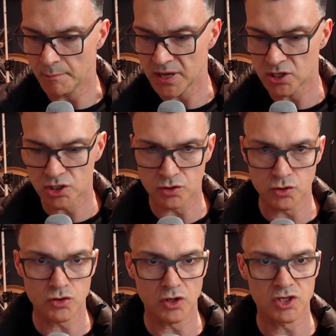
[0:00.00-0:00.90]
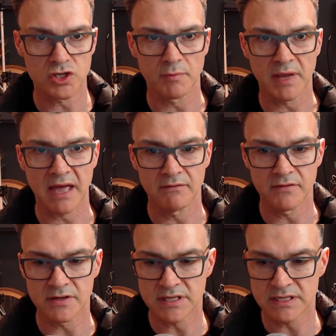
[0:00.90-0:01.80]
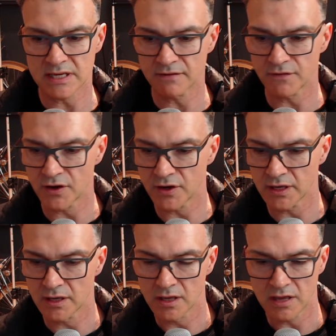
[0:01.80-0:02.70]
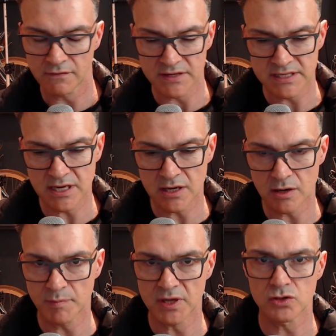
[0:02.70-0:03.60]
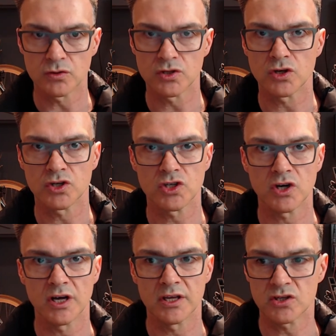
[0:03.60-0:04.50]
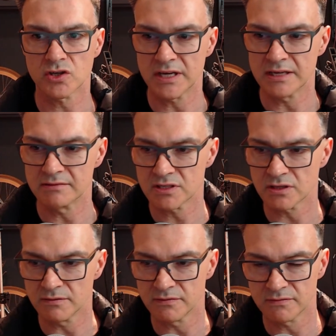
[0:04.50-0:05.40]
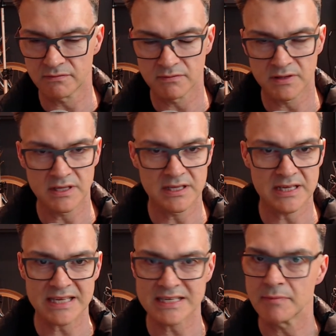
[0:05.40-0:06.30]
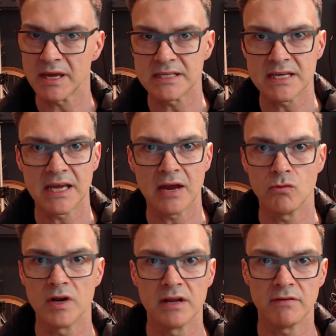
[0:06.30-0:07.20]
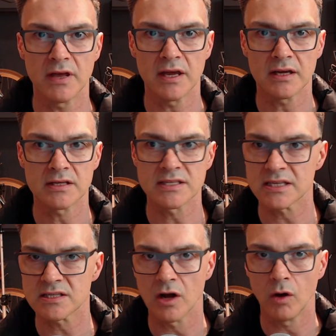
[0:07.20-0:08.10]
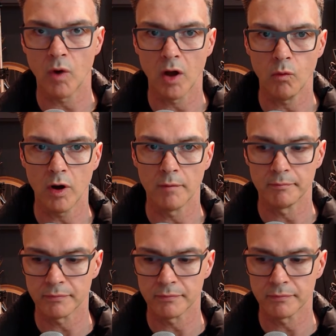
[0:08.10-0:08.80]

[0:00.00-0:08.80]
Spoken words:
pictures or structures on the canvas. He said if I see a picture or structure, I try and sort of decimate it, get rid of it, because that's not what I want.